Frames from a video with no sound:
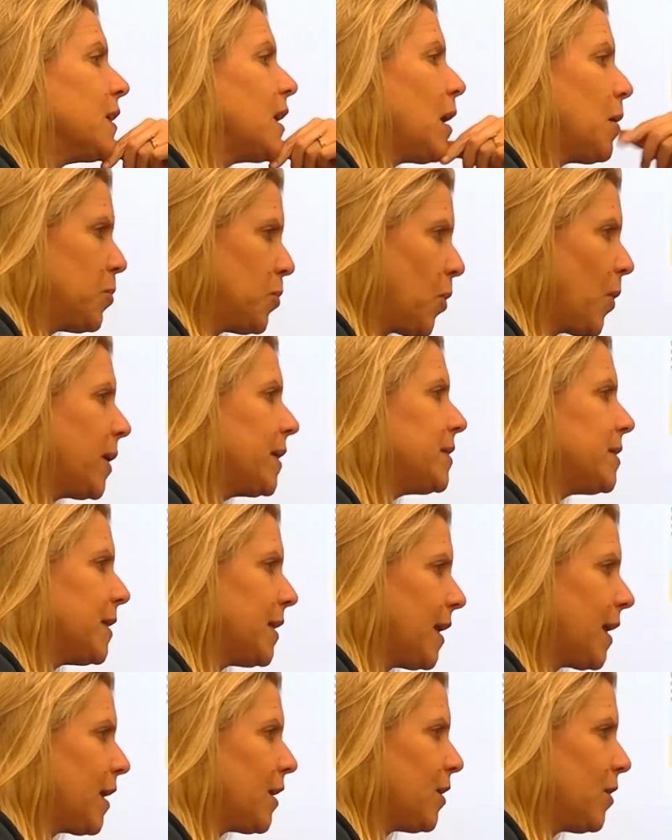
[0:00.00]
I'm
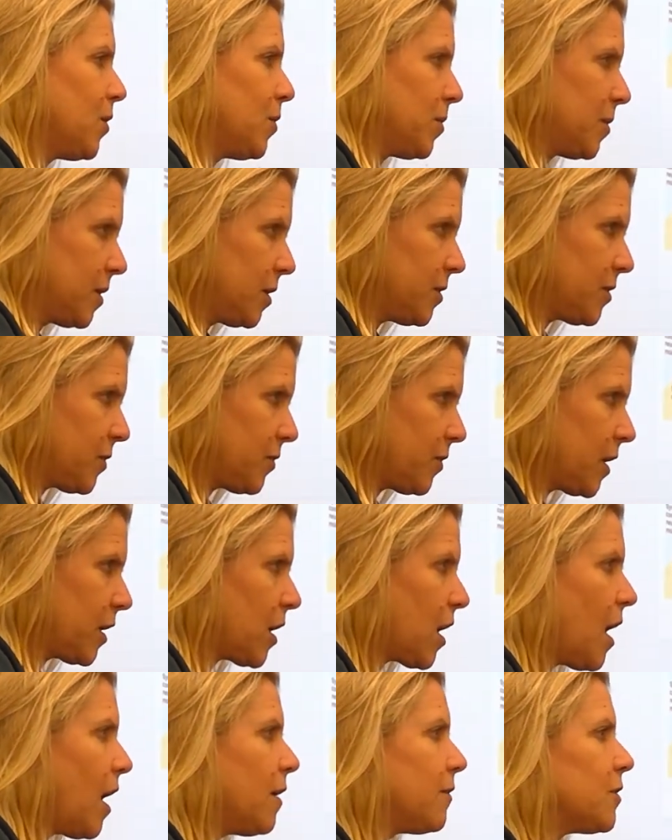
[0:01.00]
pointing at you because of our
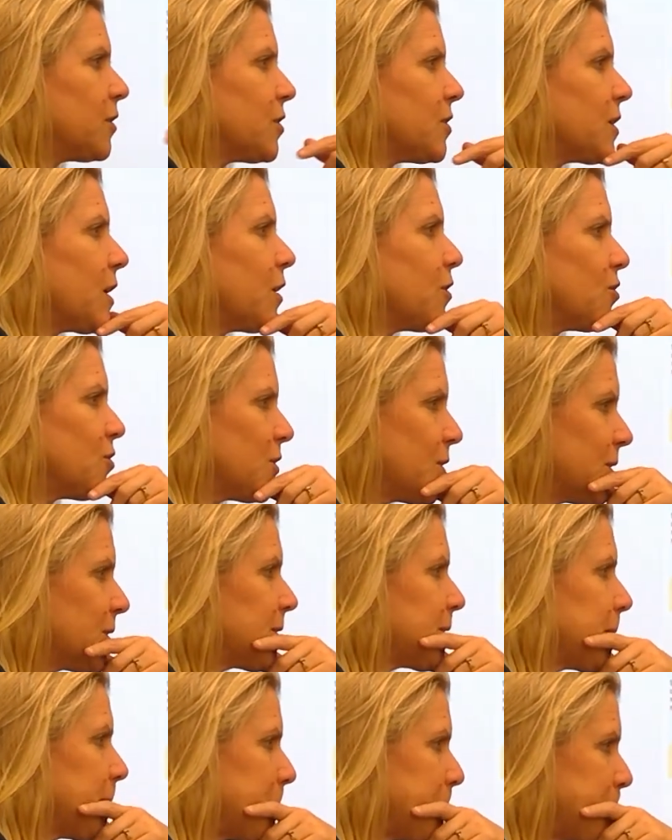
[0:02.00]

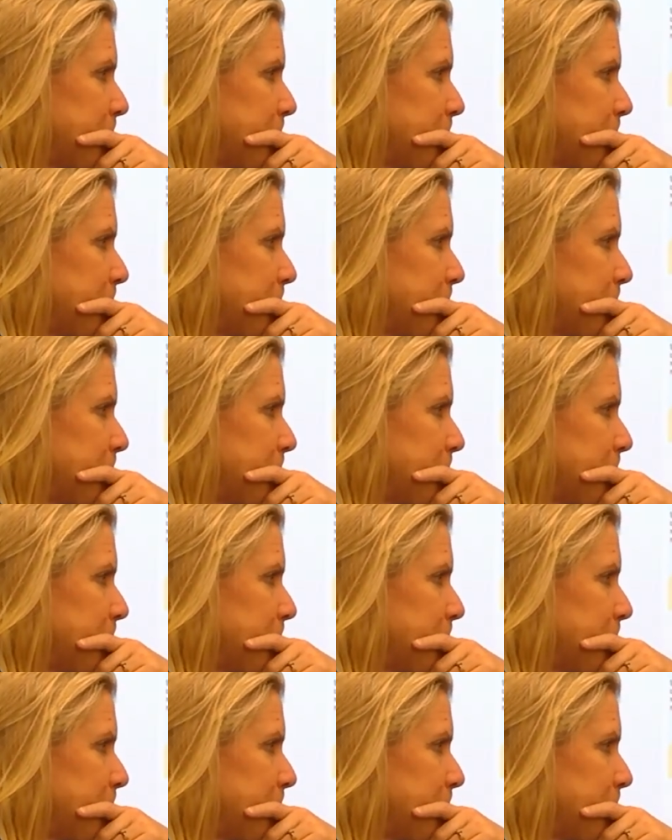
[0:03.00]
conversations.